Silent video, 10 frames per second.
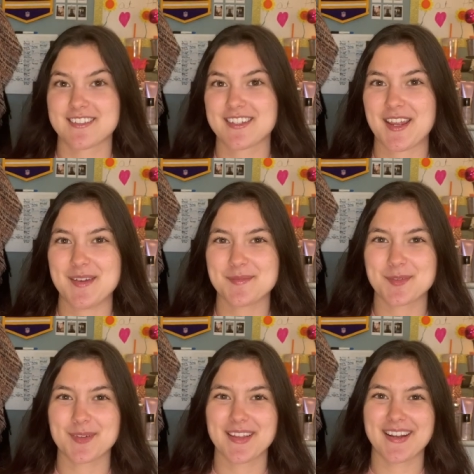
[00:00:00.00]
Skims
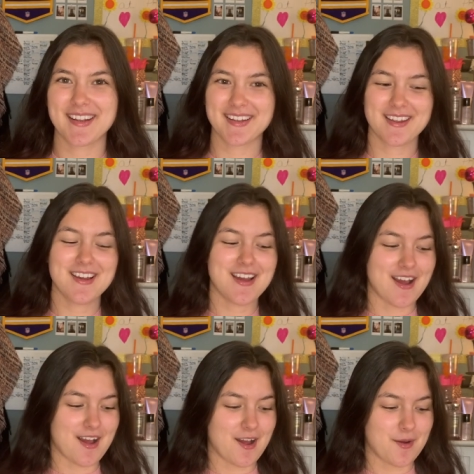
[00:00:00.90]
related.
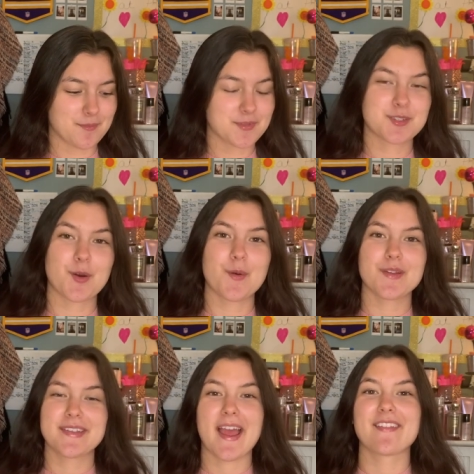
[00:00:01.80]
Um, so
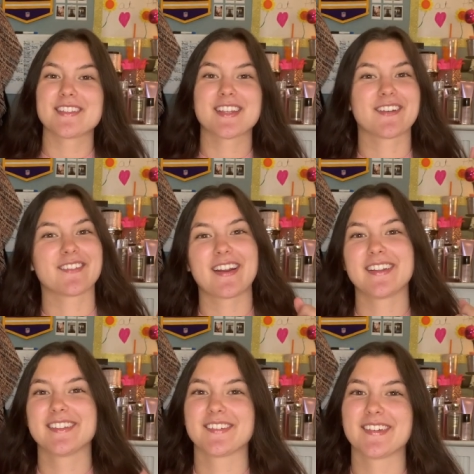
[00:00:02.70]
yeah, let's get right
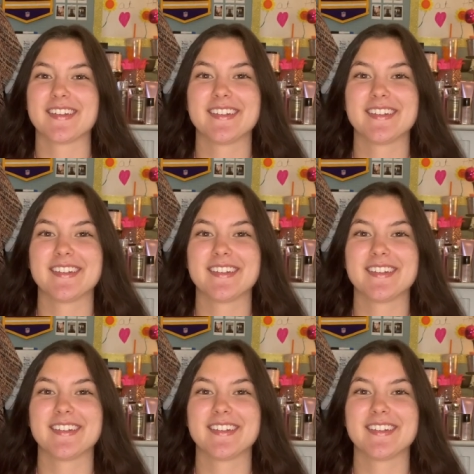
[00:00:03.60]
into it.